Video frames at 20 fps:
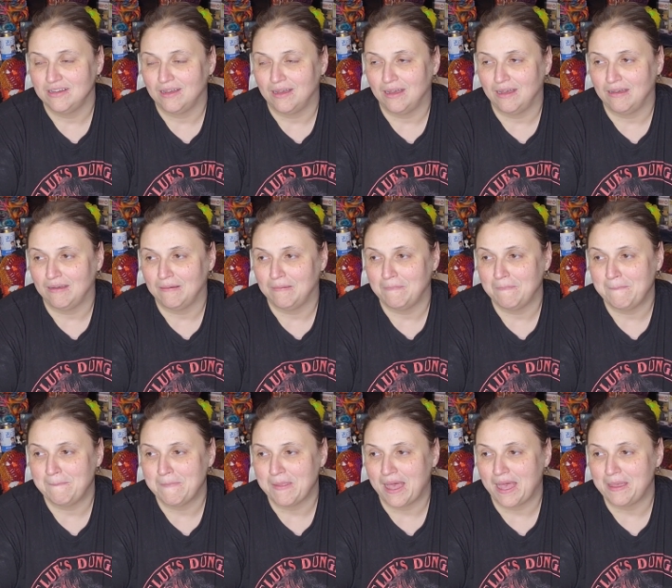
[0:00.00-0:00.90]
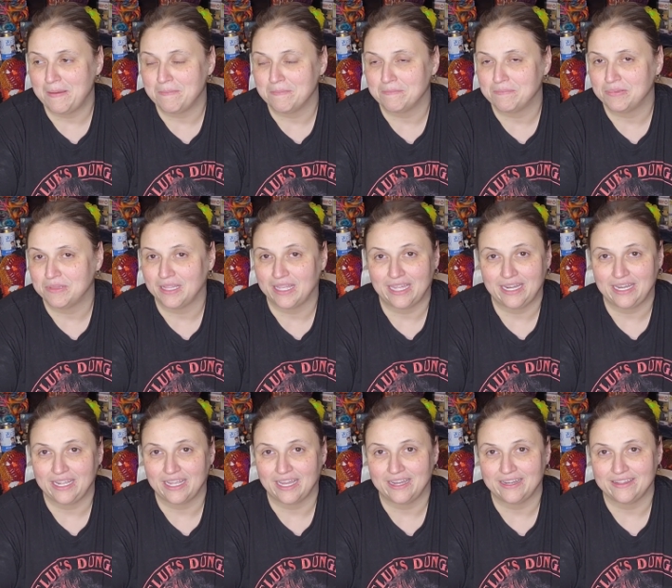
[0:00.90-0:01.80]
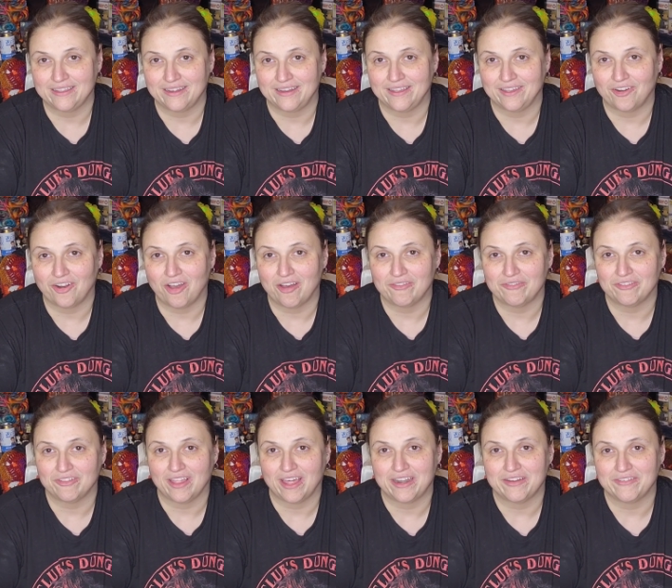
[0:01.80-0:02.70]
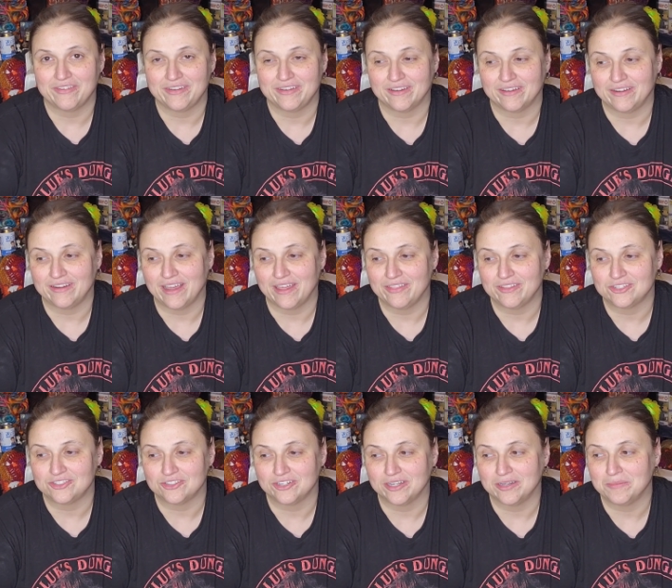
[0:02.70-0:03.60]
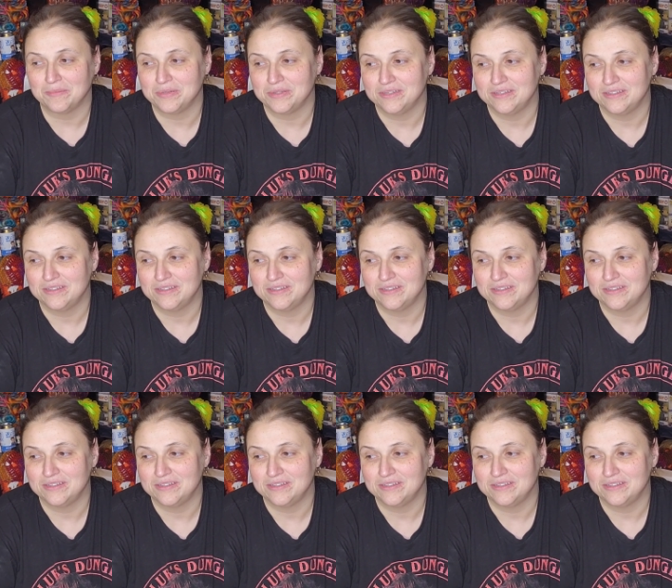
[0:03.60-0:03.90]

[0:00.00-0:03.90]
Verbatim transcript: um, I'm planning on getting an awful lot of it done on the trip